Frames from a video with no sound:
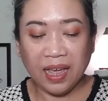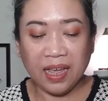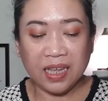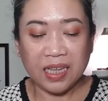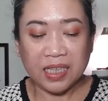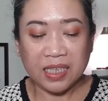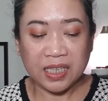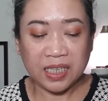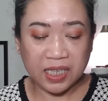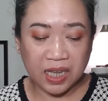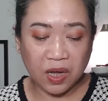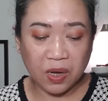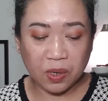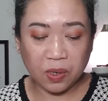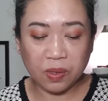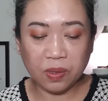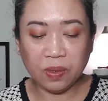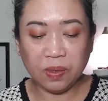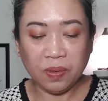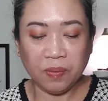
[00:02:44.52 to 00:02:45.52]

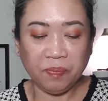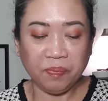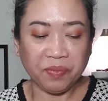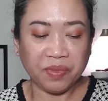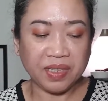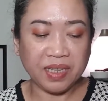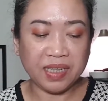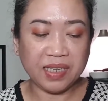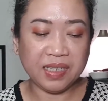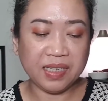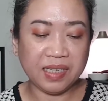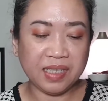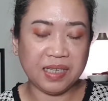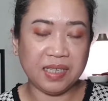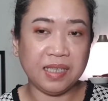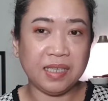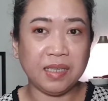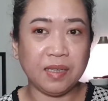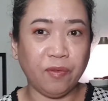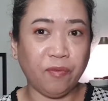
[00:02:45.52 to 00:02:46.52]
so this
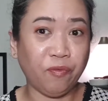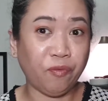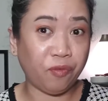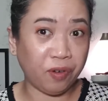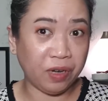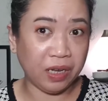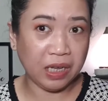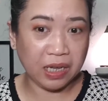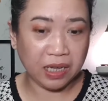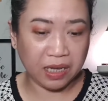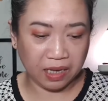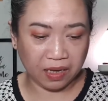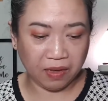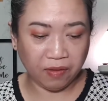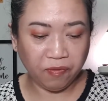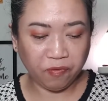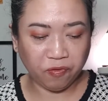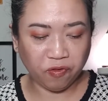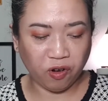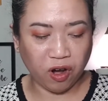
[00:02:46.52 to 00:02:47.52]
is the free
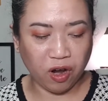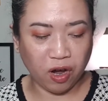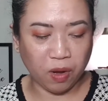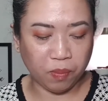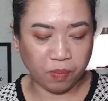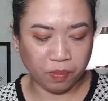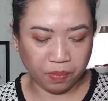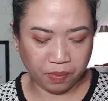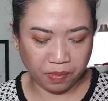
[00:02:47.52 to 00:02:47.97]
gift from